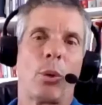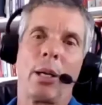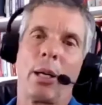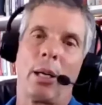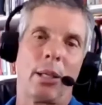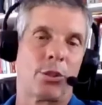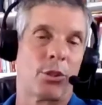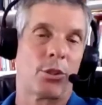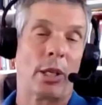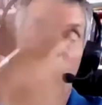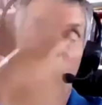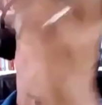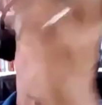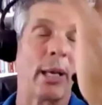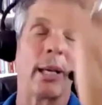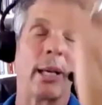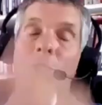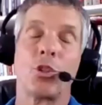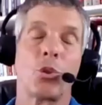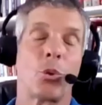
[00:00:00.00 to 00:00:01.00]
what I, so that's what
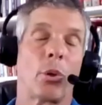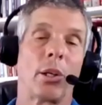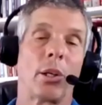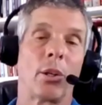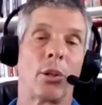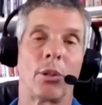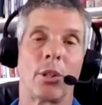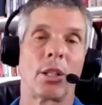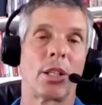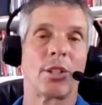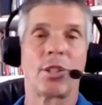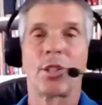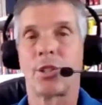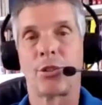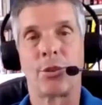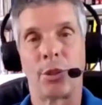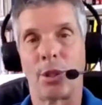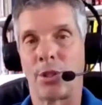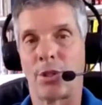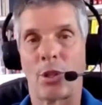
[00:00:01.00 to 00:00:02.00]
I enjoy learning because
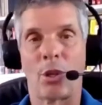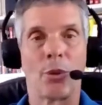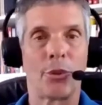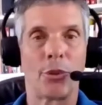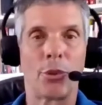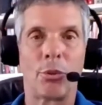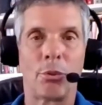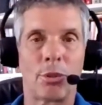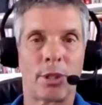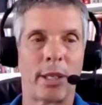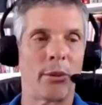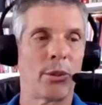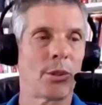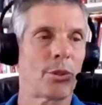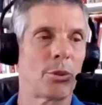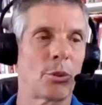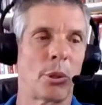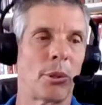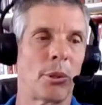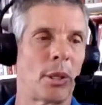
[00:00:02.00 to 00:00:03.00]
it's it's all new
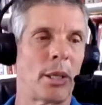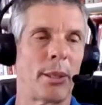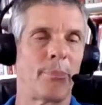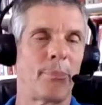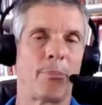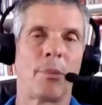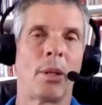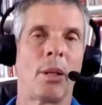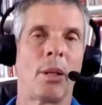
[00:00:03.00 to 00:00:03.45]
territory, right?